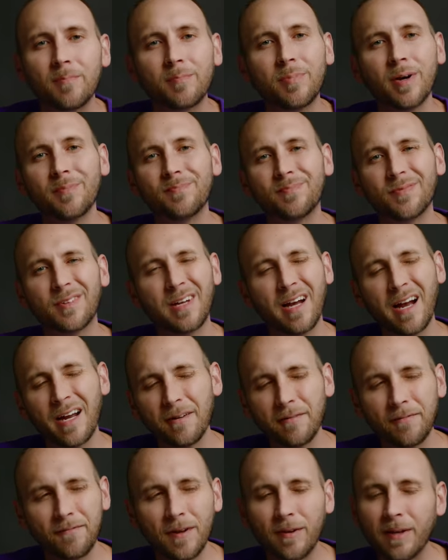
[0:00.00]
but kind
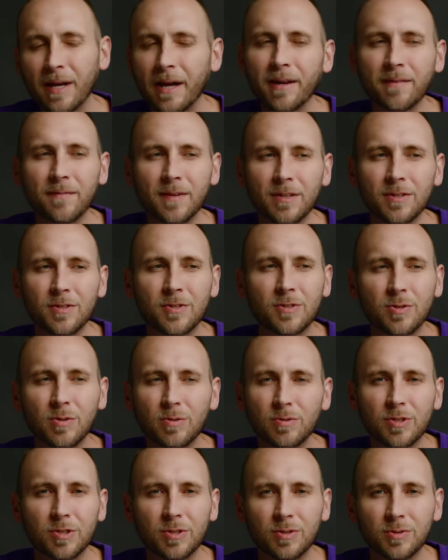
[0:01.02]
of fell out of it
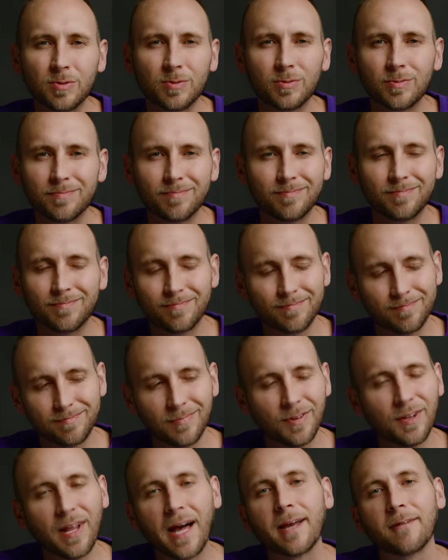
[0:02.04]
due to
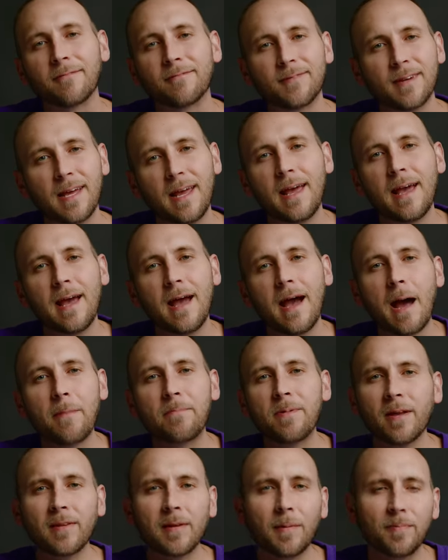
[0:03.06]
life. I
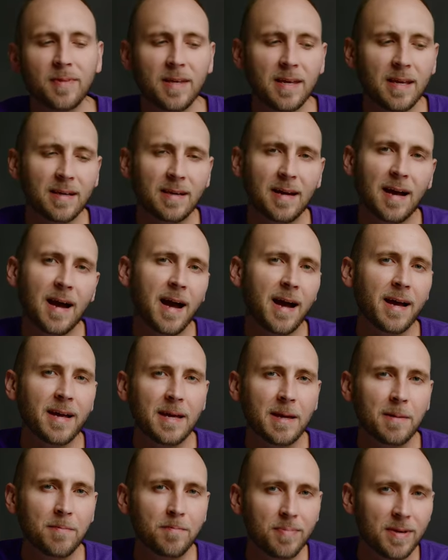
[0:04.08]
picked up the Akai
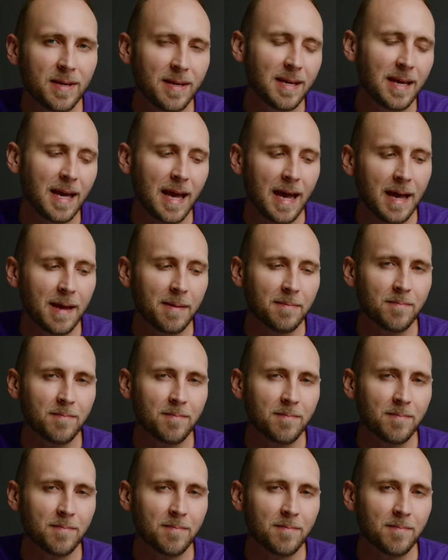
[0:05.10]
M P K